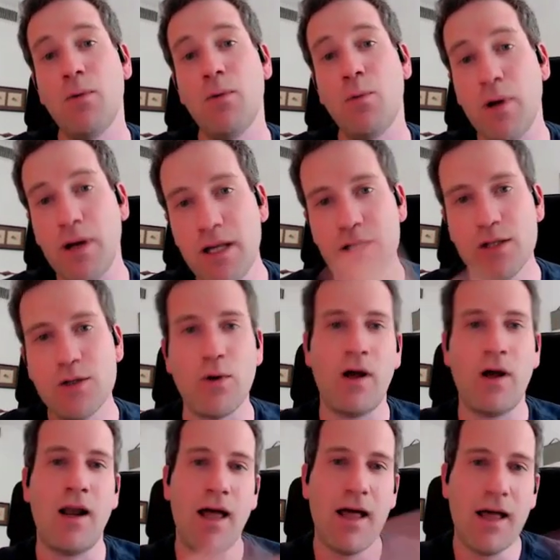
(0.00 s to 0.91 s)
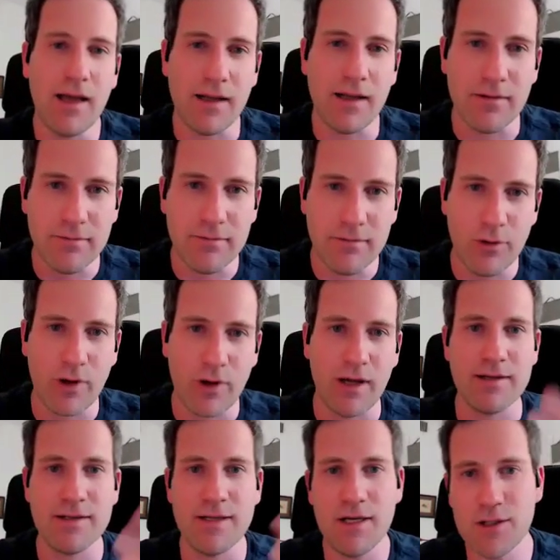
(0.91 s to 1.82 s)
We need to align
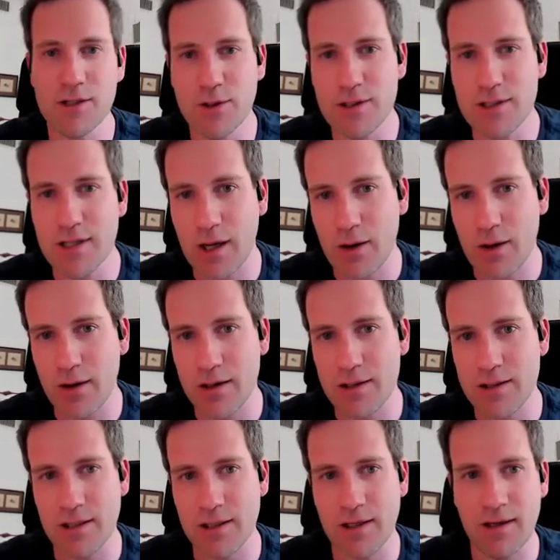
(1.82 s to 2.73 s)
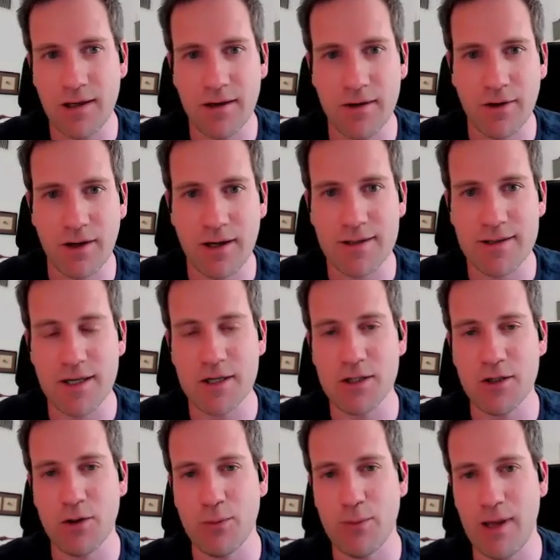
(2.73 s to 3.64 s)
organizational psychology,
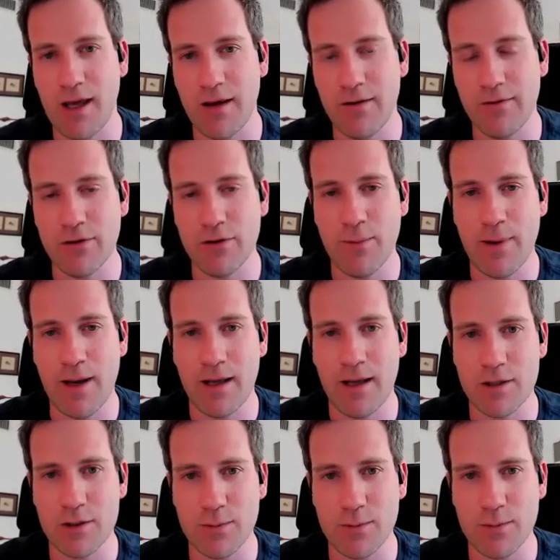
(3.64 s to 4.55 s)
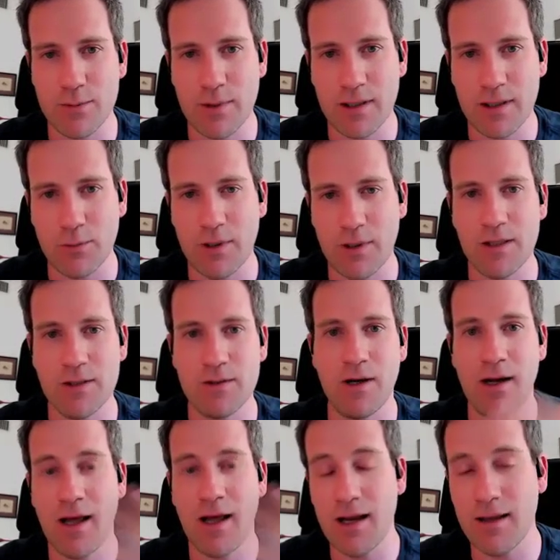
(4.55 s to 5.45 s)
organizational behavior management. We need to
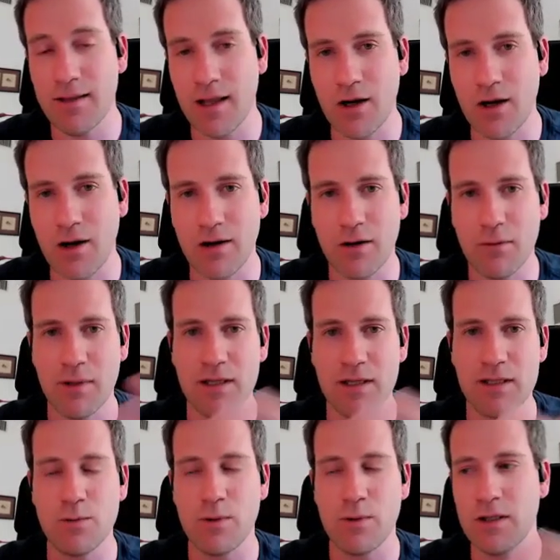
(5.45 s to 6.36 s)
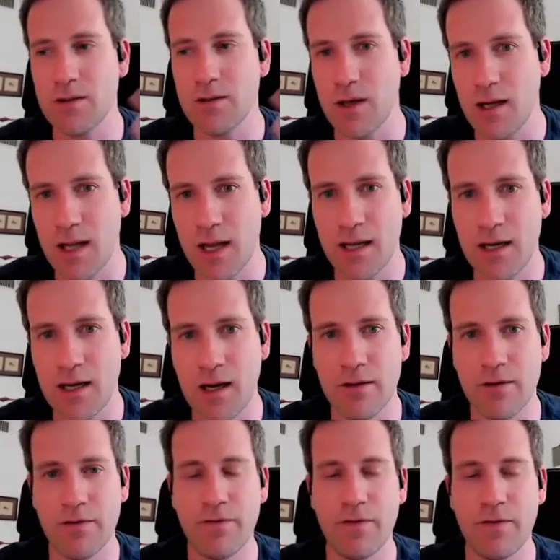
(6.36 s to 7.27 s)
align the economists. We need to align
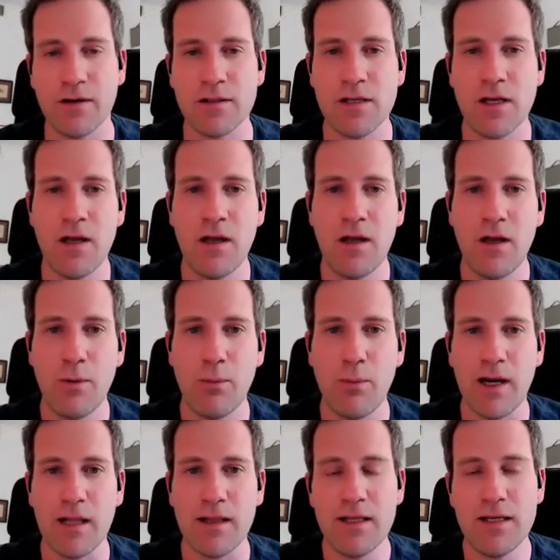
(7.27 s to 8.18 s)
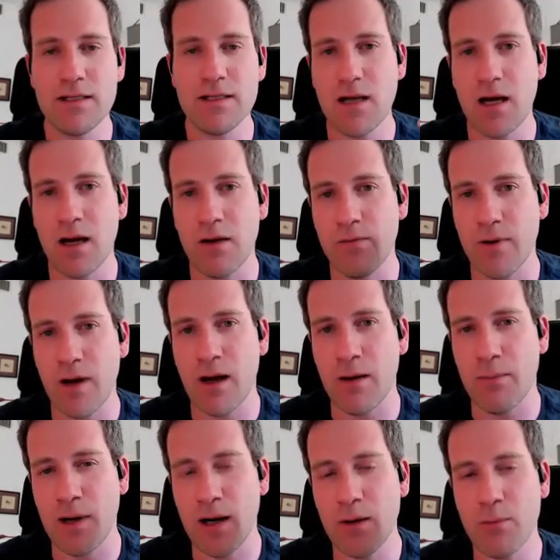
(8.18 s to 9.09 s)
other fields. But at least I'm
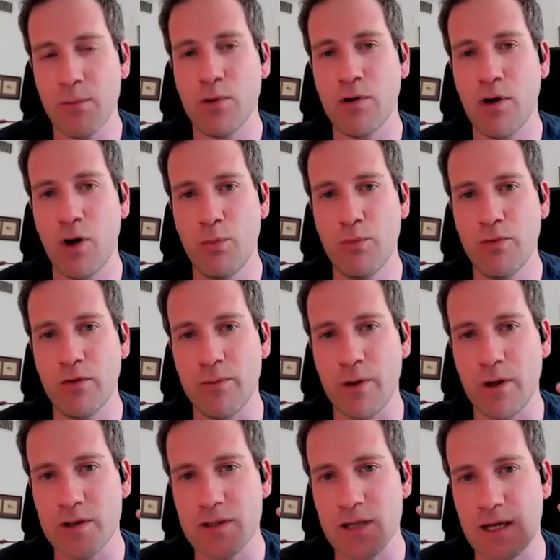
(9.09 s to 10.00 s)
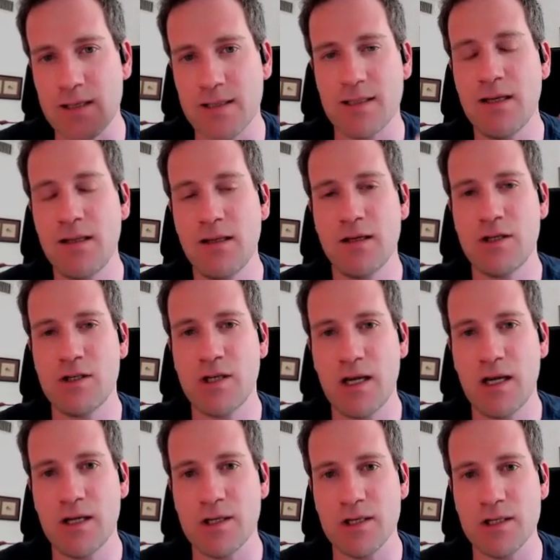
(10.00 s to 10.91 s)
a lot more hopeful because I see these
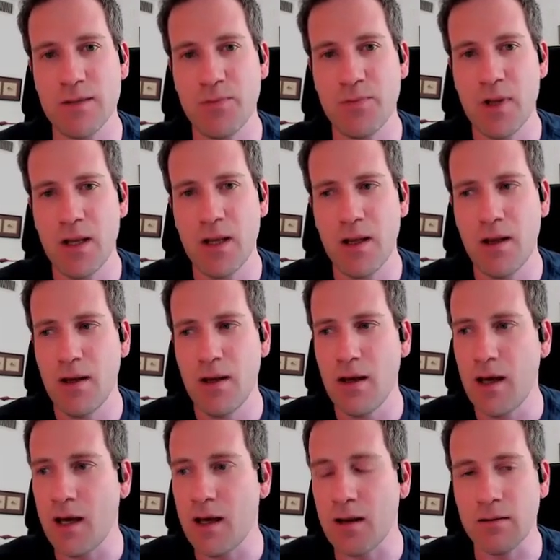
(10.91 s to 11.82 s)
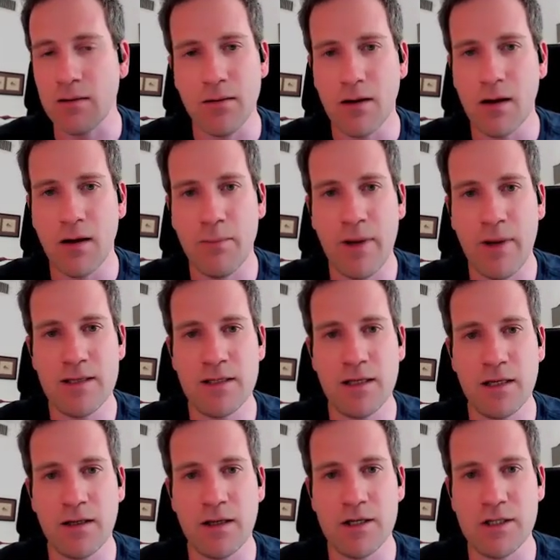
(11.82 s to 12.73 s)
changes and
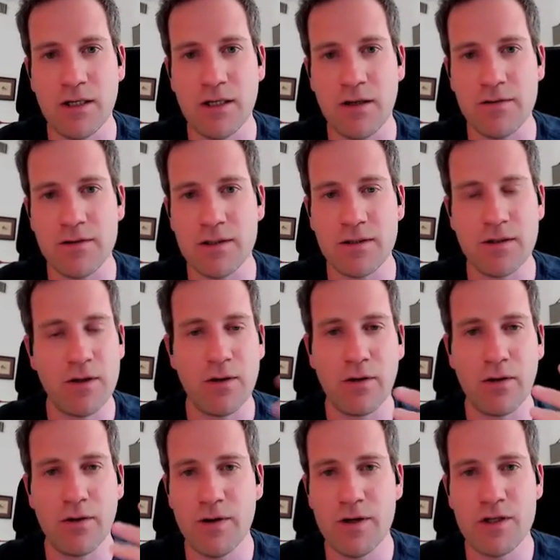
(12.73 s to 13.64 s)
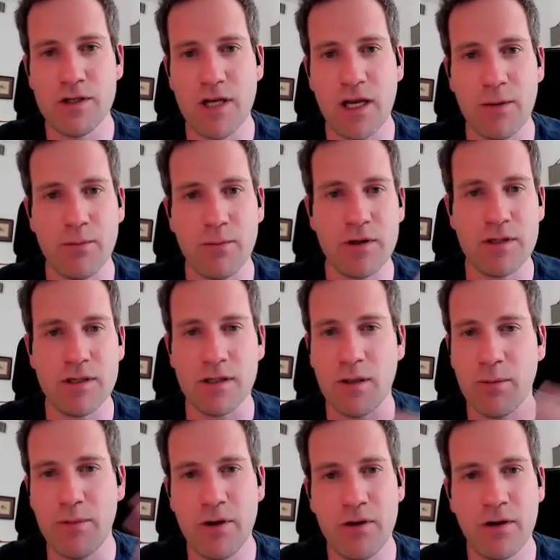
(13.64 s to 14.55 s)
amazing initiatives, Chris Chambers and
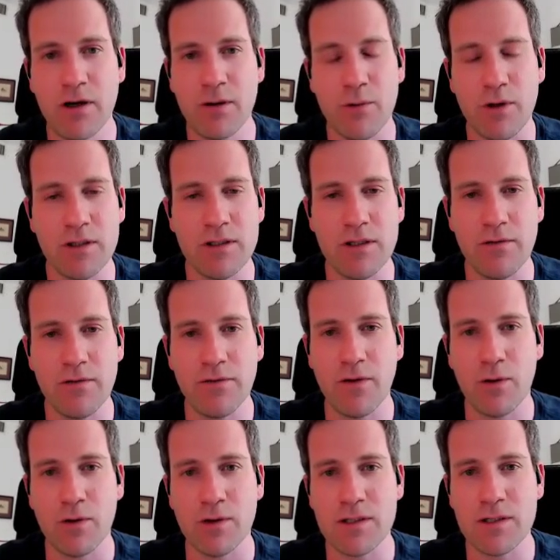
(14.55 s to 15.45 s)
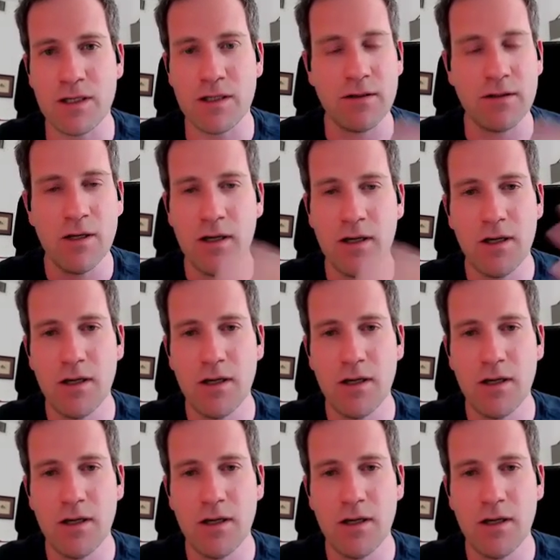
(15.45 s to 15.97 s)
the peer community folks, and